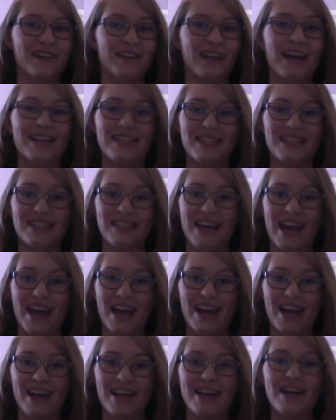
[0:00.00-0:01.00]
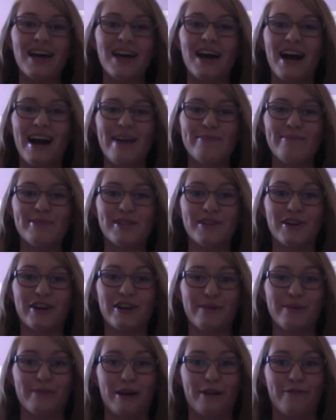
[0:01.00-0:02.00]
And today, I'm
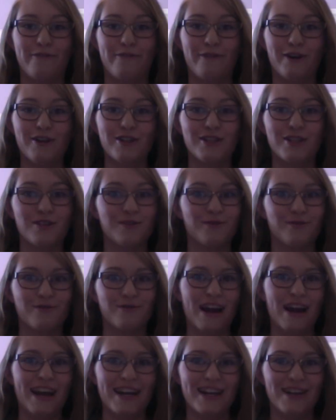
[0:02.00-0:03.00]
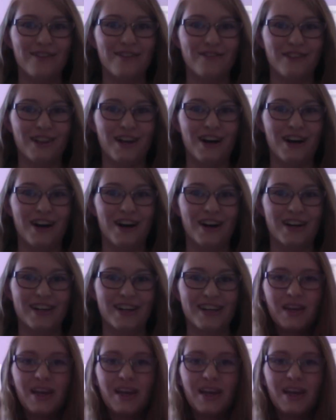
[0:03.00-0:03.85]
starting my first writing vlog.